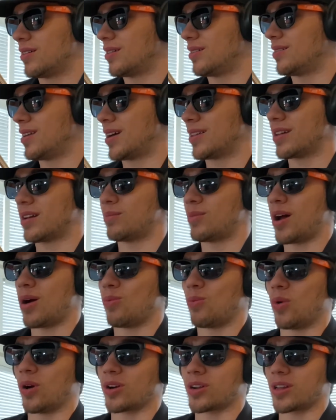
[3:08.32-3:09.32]
Now that I'm
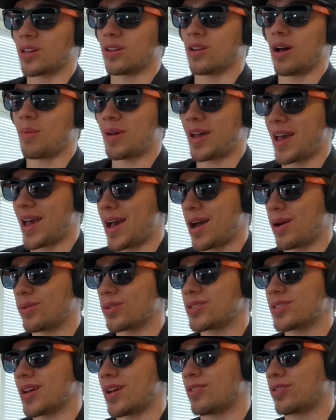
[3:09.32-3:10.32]
not working all my
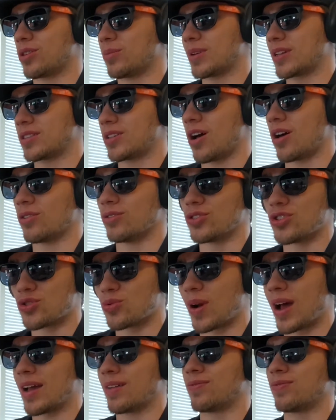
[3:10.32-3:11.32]
hours down at the McDonald's
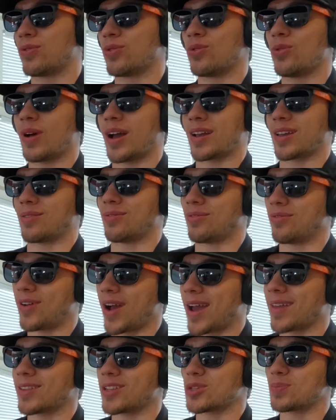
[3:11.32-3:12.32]
drive-thru, I can
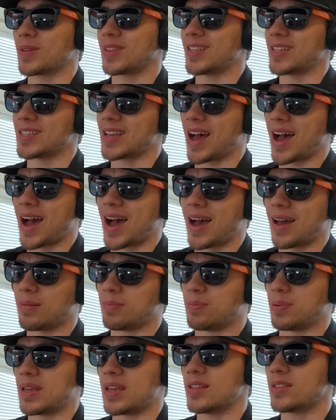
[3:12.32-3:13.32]
finally spit these hot
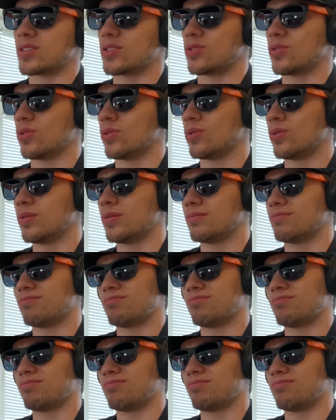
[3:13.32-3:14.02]
beats, dude.